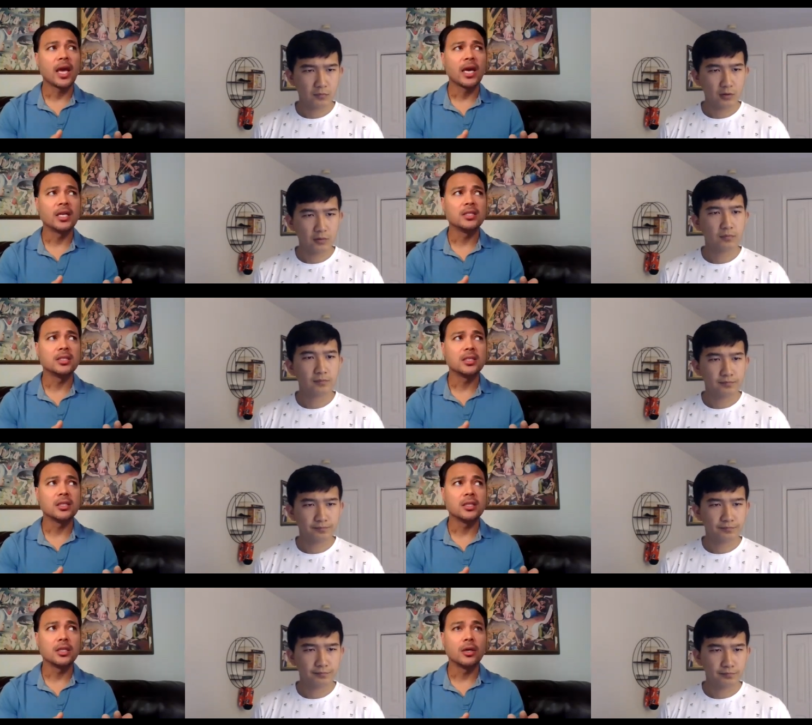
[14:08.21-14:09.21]
Speaker 1: Yeah. And,
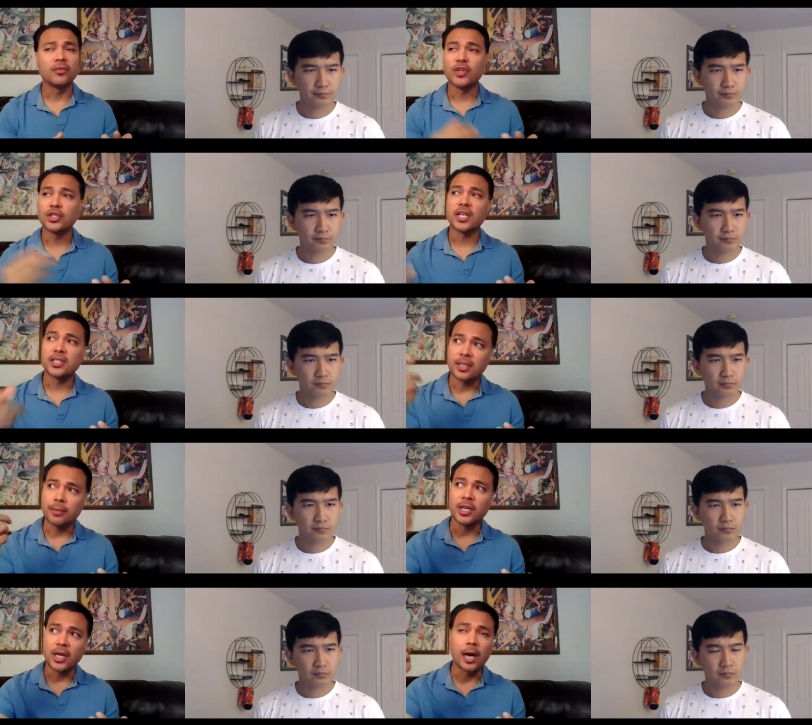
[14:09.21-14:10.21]
you know, if there's like
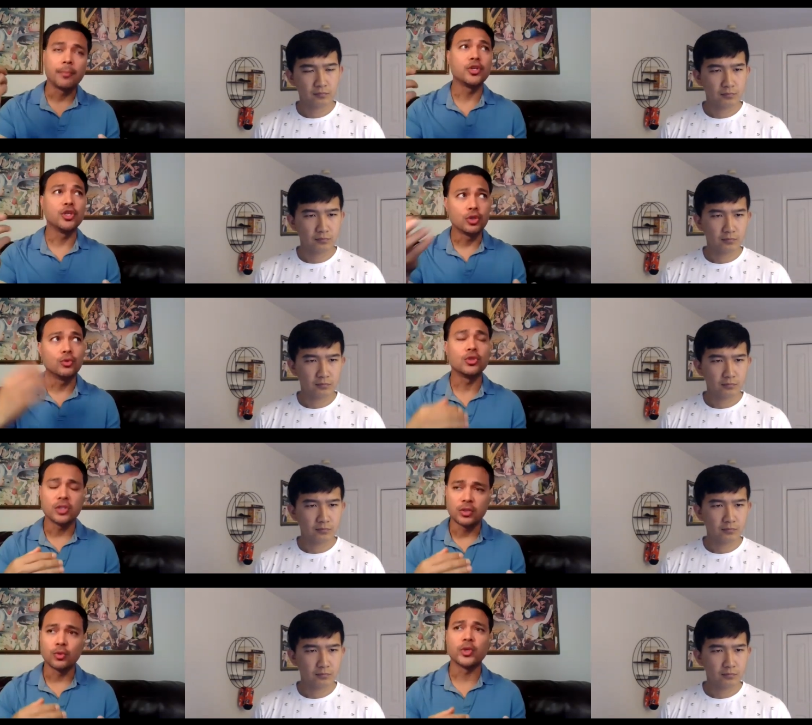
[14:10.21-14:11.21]
something up, you,
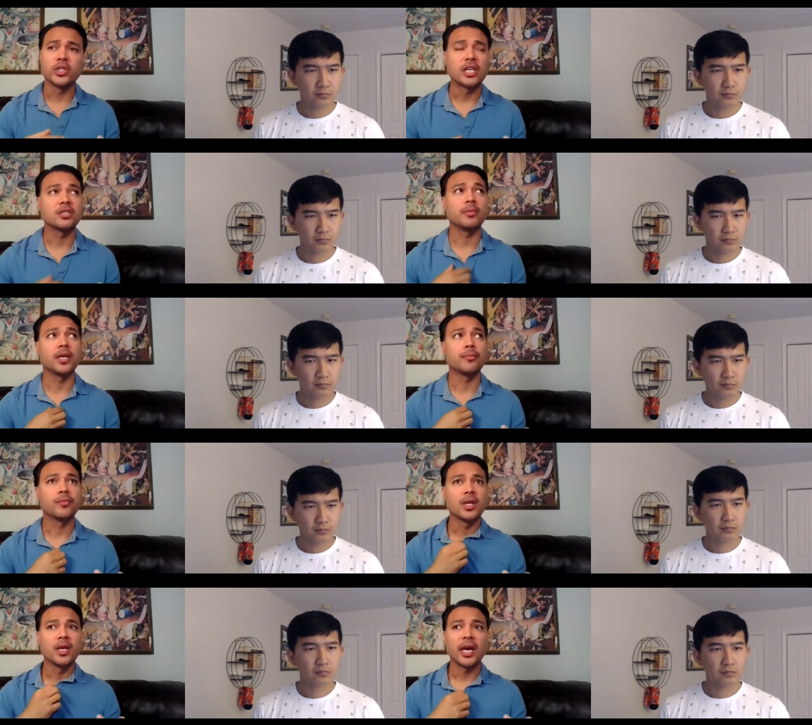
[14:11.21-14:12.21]
you'll, you'll reach out to
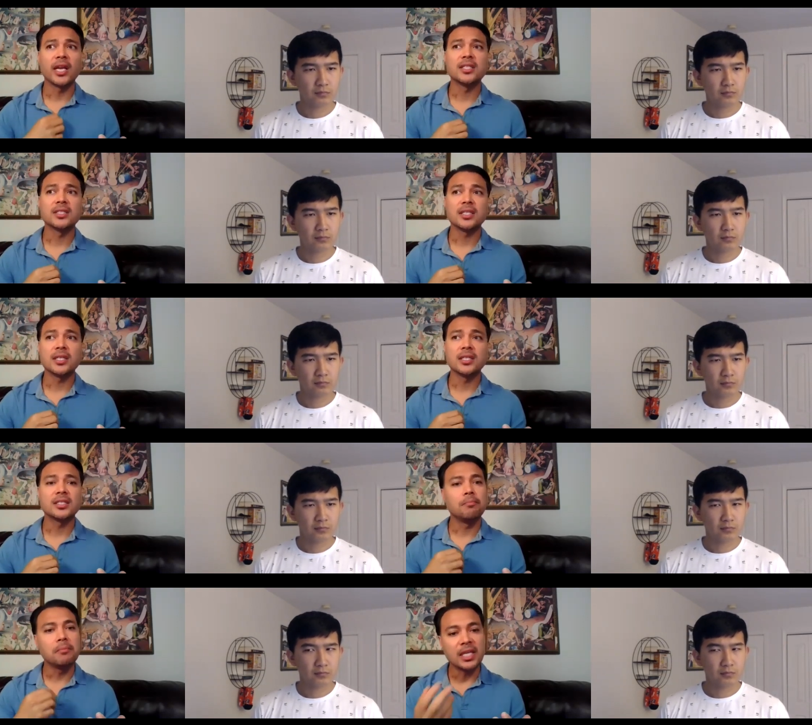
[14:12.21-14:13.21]
me and it's,
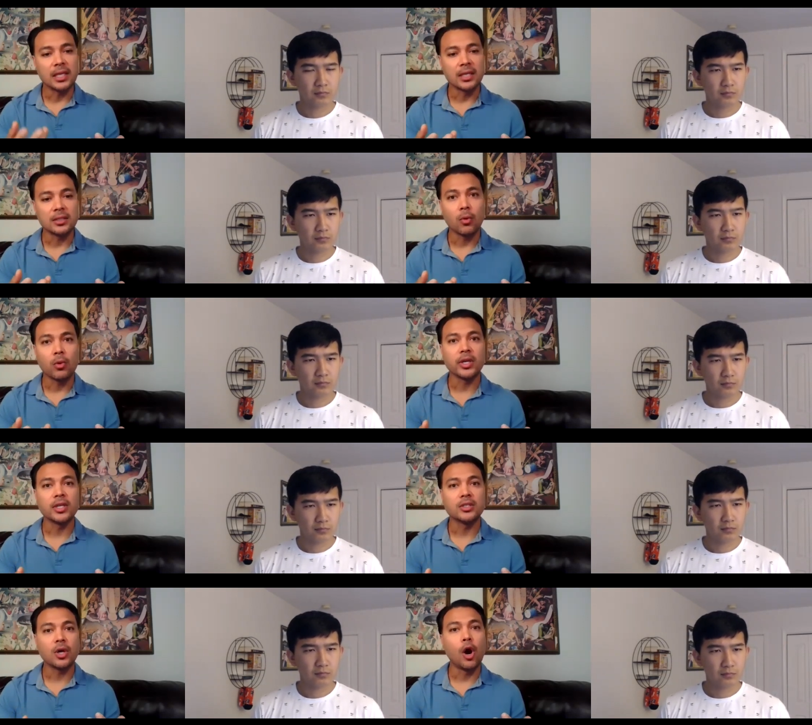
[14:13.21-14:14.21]
it's immediate
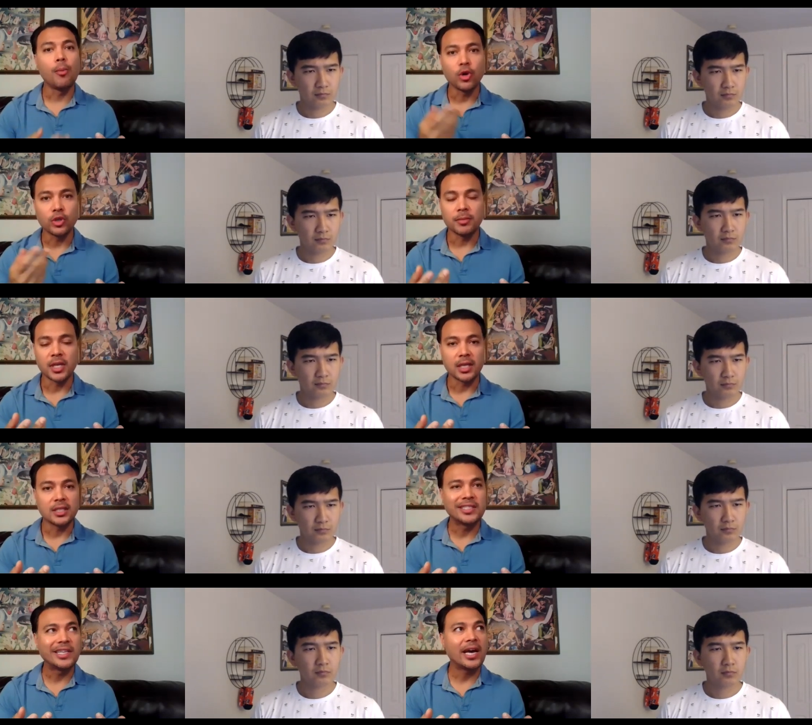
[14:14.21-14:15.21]
or it's almost
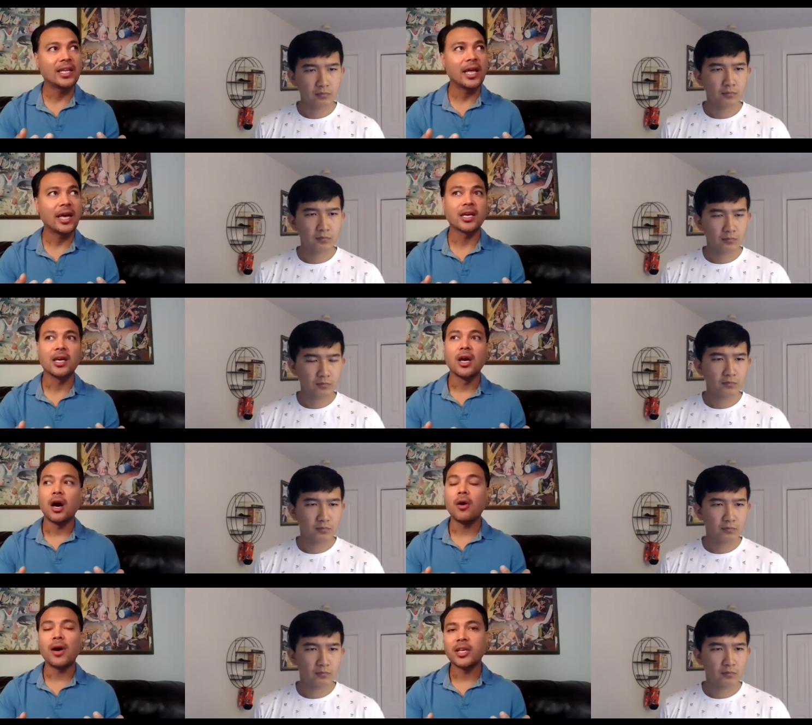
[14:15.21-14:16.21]
immediate. It's not like,
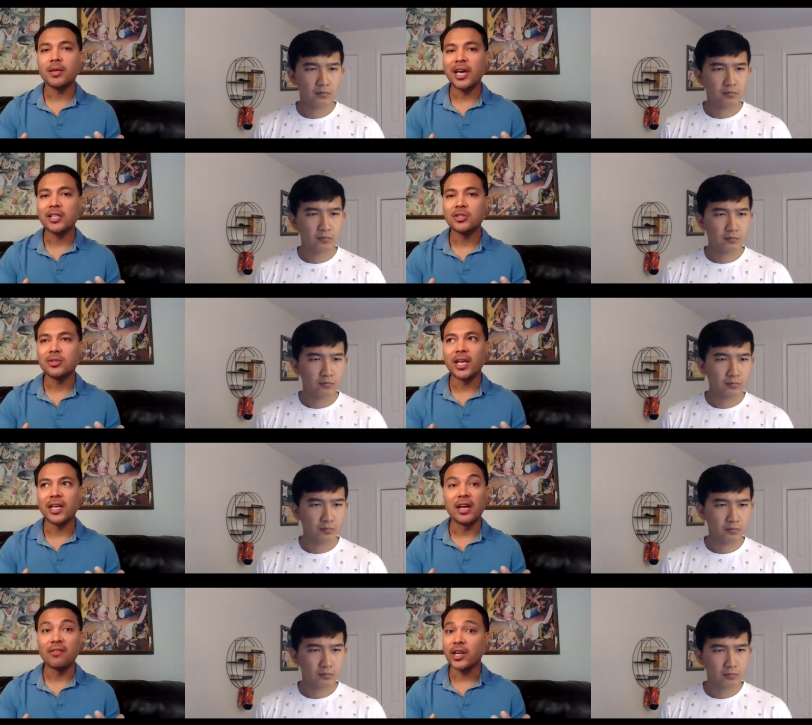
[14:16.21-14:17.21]
oh, I'll get back to you
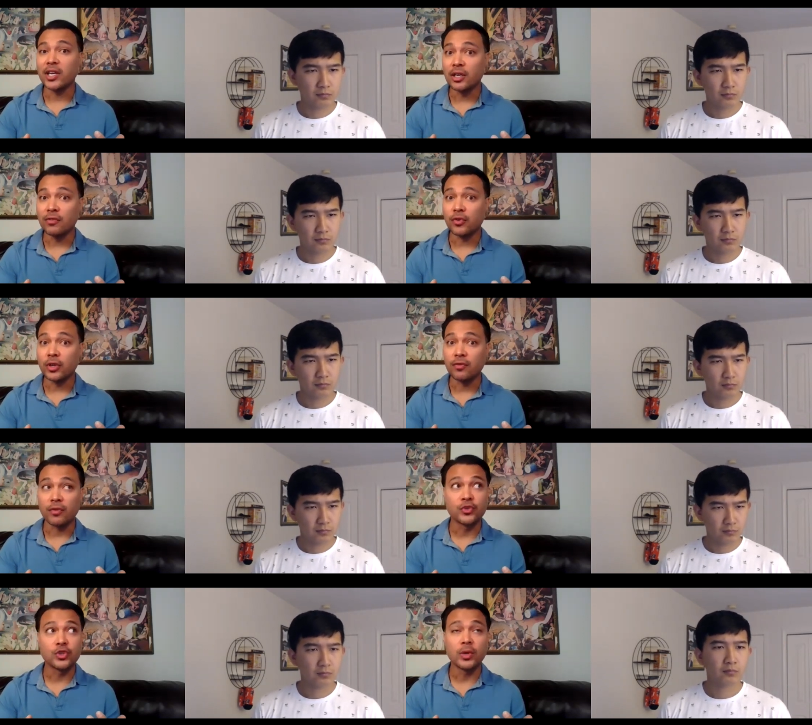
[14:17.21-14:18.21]
and never hear from
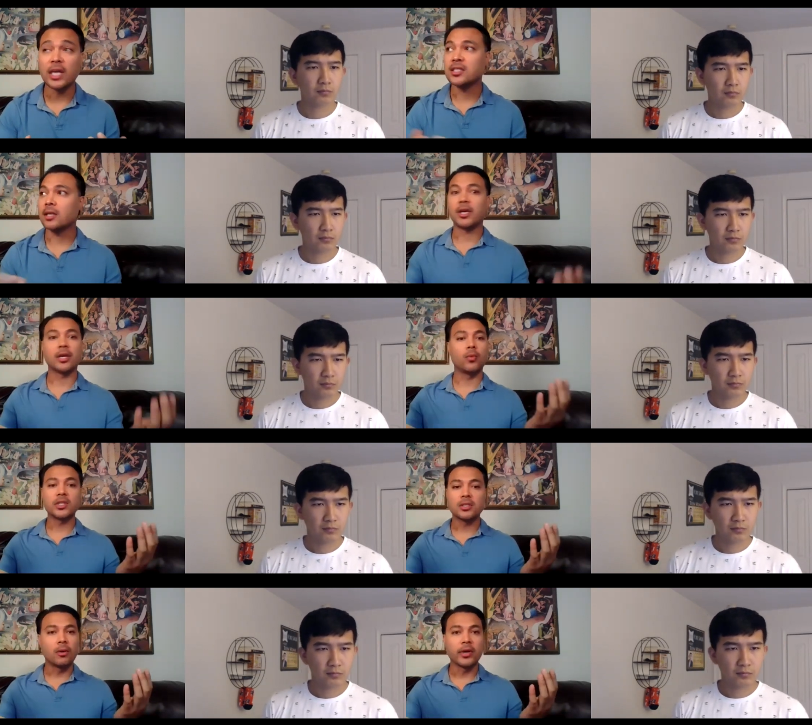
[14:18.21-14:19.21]
you for two days. And I'm like,
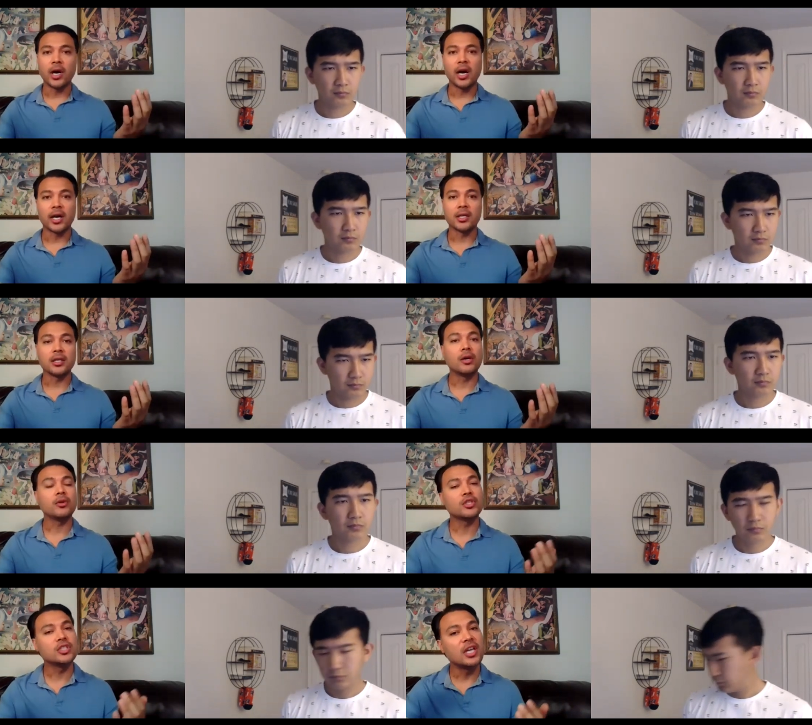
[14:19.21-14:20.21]
what's going on? You
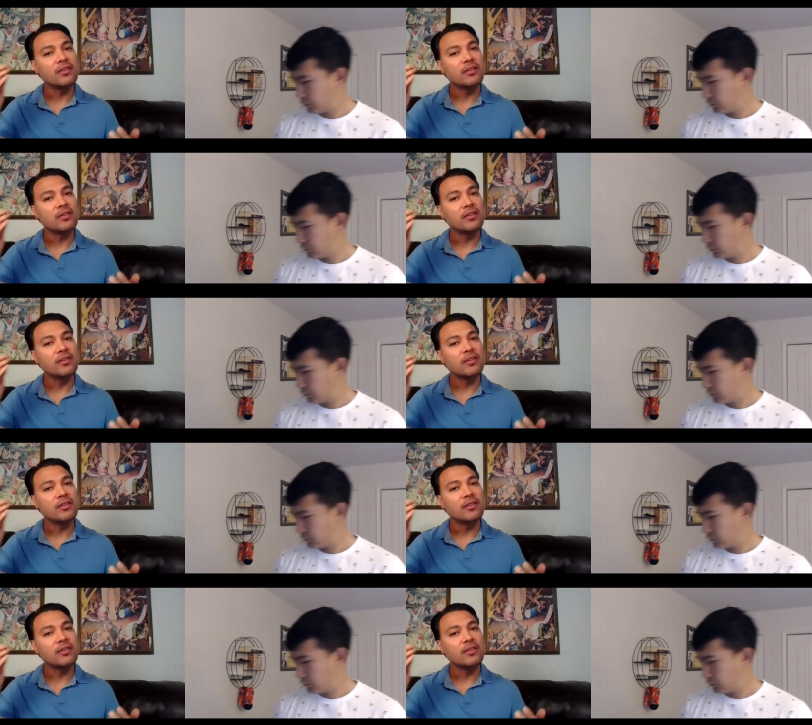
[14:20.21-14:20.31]
know, there's